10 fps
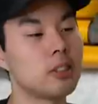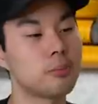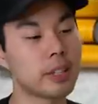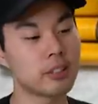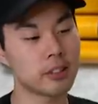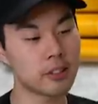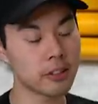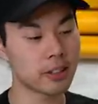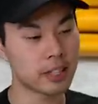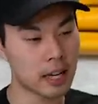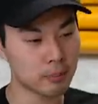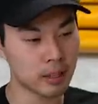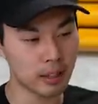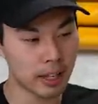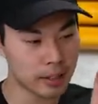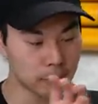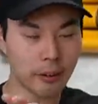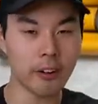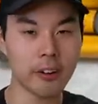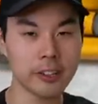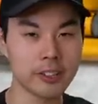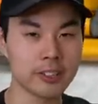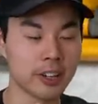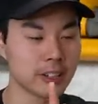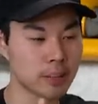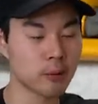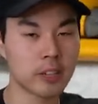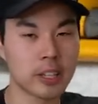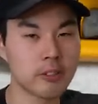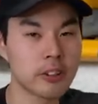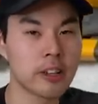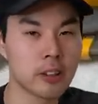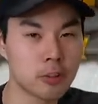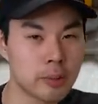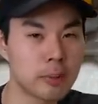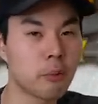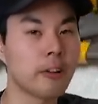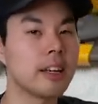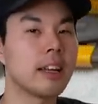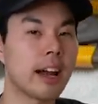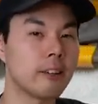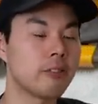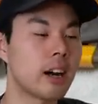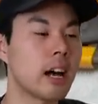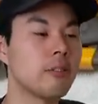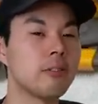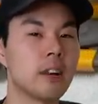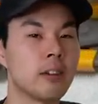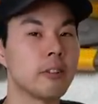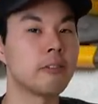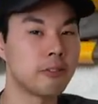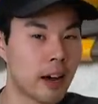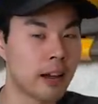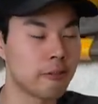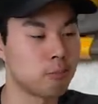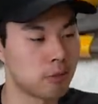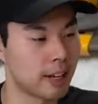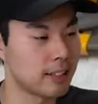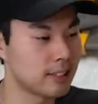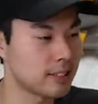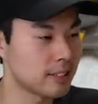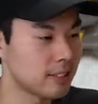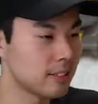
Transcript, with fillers: Just because you took the time to line up all your darts, I'm gonna give you a 3.95 out of five breads.